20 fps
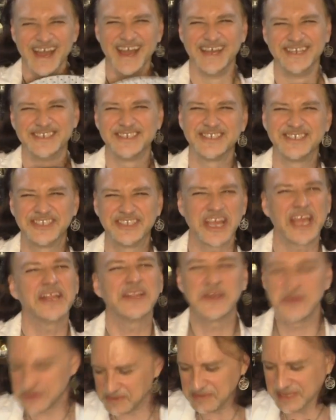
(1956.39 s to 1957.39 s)
I just
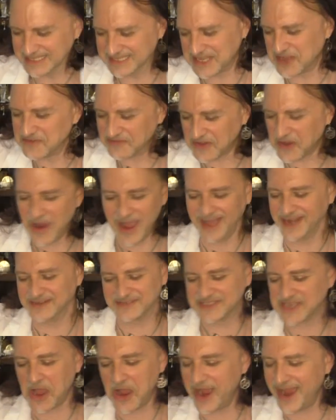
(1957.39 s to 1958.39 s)
J-load myself. All right,
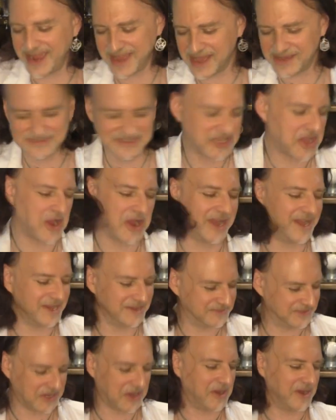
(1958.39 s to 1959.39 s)
I'm sorry, I'm sorry,
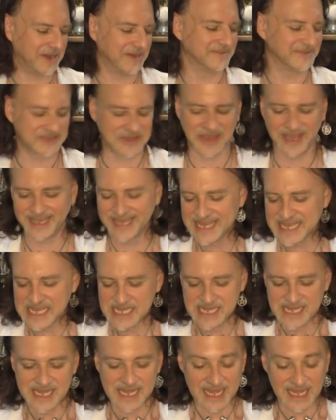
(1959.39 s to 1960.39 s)
I'm sorry, I'm sorry.
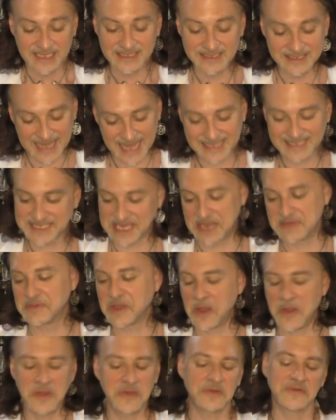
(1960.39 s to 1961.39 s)
Let's keep
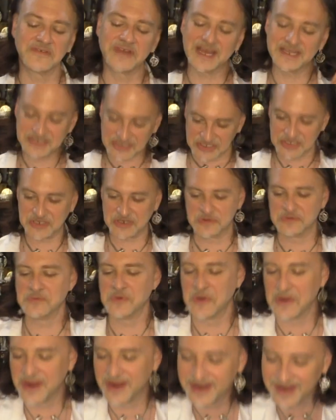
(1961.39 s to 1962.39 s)
going. We've got two
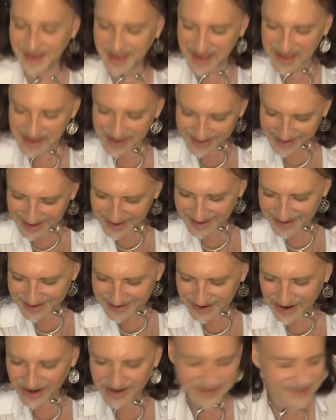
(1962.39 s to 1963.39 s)
more
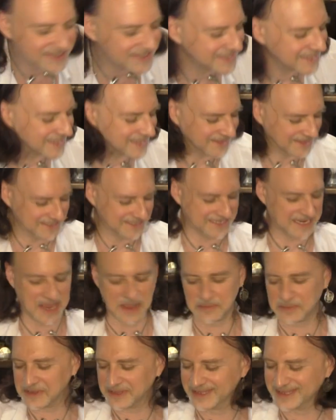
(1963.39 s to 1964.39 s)
cards to hit the
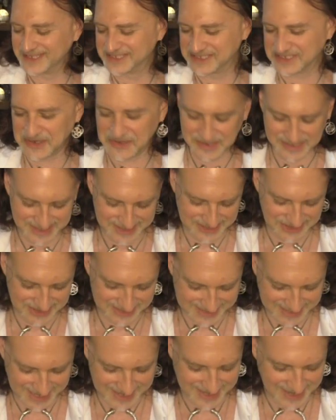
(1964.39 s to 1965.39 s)
table. I totally
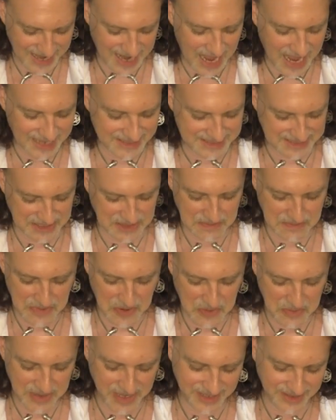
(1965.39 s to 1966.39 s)
just had a Katya
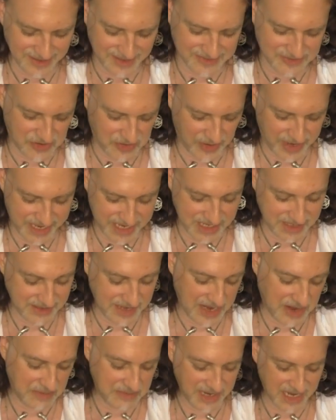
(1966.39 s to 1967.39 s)
moment. Great,
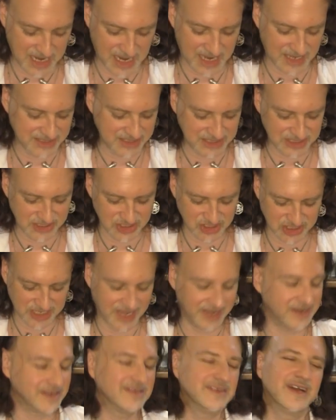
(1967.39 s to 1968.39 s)
now I'm a Katya
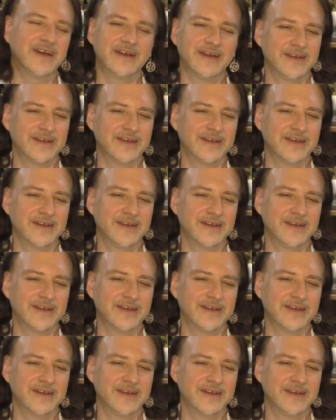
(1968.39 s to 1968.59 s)
channel.